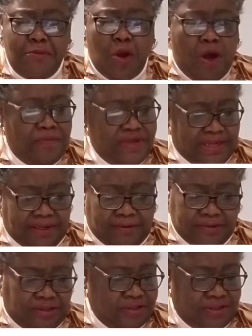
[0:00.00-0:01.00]
normal
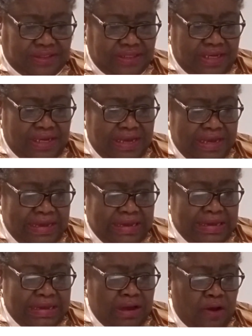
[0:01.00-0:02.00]

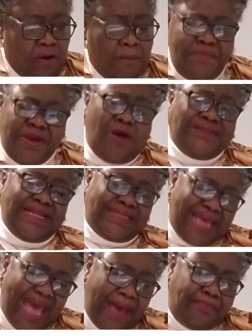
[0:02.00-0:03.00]
or because it's
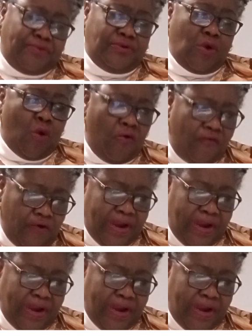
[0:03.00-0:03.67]
happened over